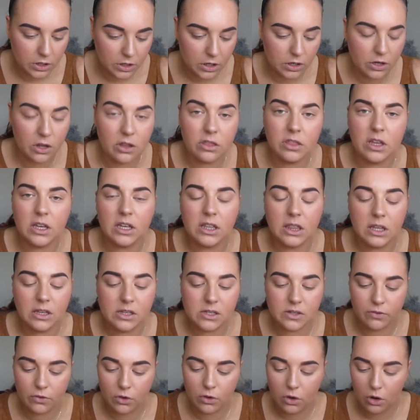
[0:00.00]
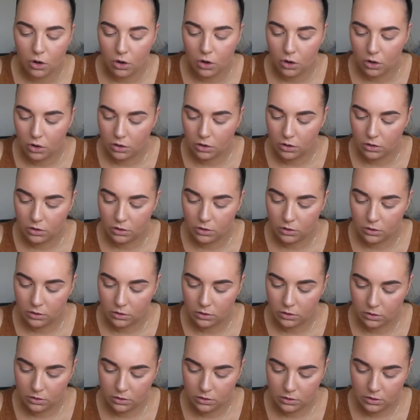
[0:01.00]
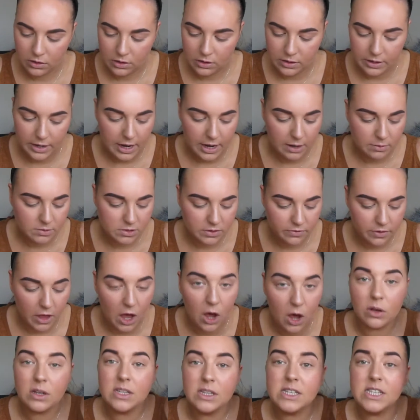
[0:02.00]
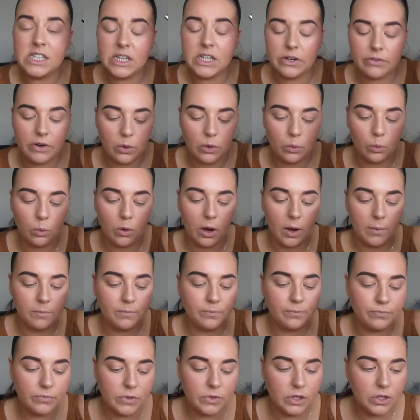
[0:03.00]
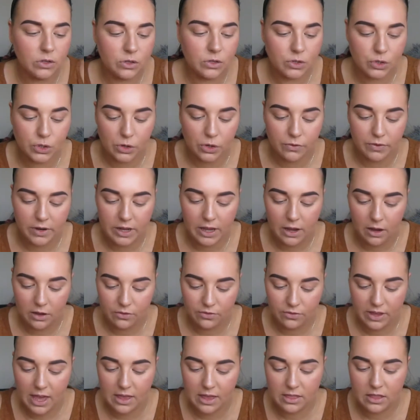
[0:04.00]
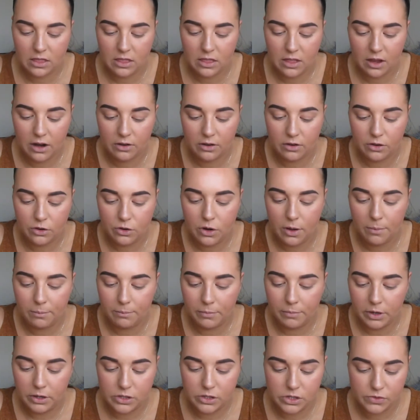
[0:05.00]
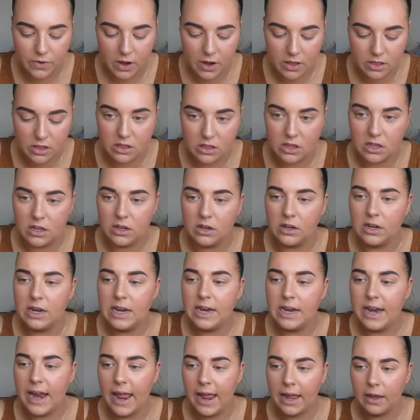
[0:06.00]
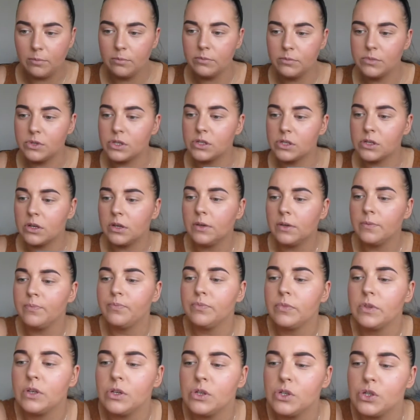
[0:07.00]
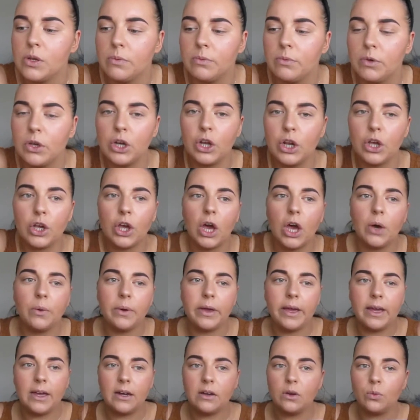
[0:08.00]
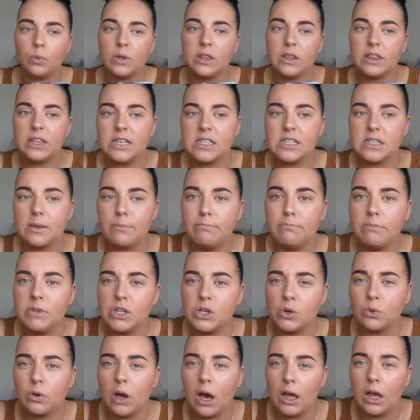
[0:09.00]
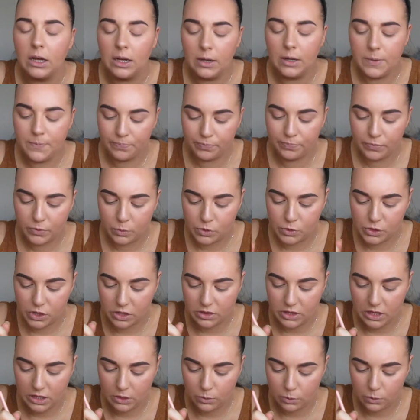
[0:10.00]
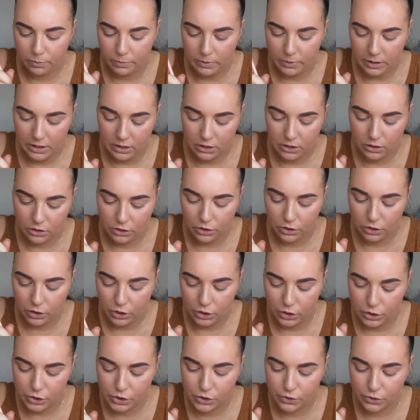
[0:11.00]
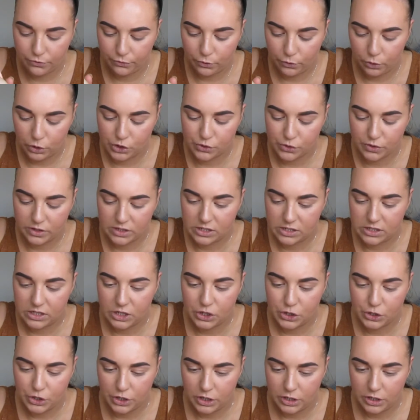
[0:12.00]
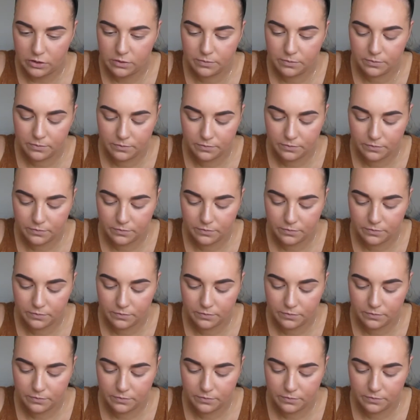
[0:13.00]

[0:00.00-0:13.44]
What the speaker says: I don't think these have got names. Oh, 01. Sorry, yeah, I forget that they're numbers rather than names. So I'm going to go in with this middle colour, which I think will be good for a transition.